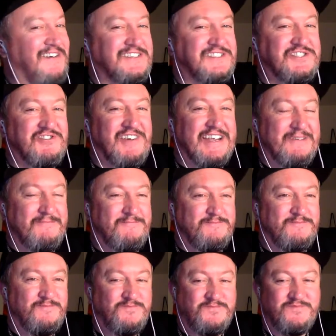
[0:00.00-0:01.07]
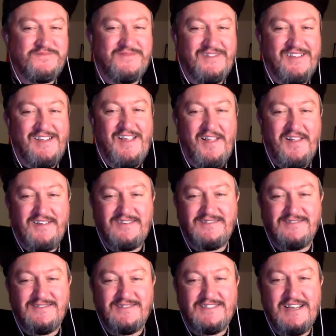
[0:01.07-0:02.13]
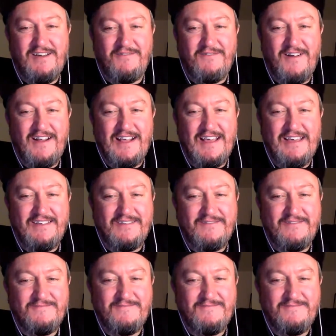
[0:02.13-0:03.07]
Try them. See how far you get.